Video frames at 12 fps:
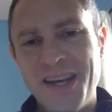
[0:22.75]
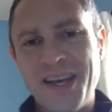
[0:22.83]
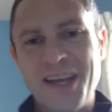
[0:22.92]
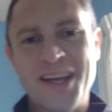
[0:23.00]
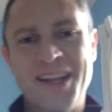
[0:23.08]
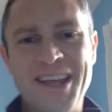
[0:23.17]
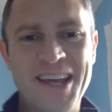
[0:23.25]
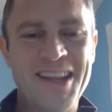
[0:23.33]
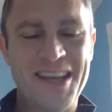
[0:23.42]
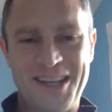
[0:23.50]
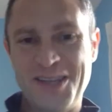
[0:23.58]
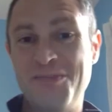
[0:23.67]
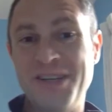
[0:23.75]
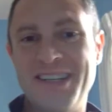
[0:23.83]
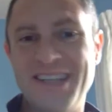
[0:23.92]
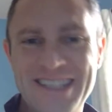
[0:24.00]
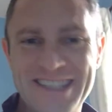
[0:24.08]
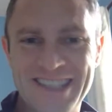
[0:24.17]
and that can
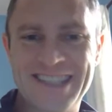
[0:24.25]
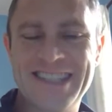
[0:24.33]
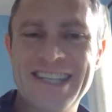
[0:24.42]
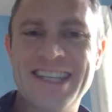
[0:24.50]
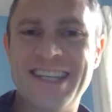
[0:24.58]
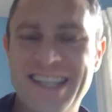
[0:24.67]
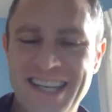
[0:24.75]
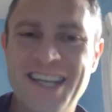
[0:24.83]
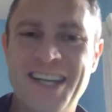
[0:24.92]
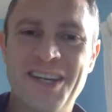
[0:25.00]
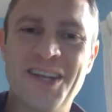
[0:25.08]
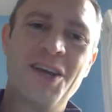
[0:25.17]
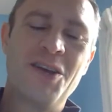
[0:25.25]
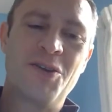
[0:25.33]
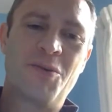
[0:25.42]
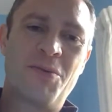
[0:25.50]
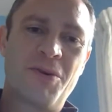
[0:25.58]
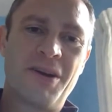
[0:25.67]
be succeeded in
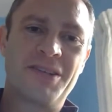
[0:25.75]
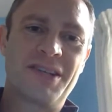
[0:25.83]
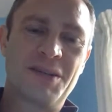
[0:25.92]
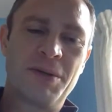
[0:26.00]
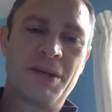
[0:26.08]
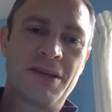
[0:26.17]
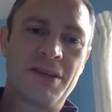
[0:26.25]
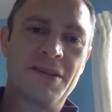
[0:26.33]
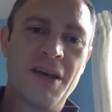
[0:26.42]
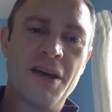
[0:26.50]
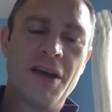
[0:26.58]
your project, because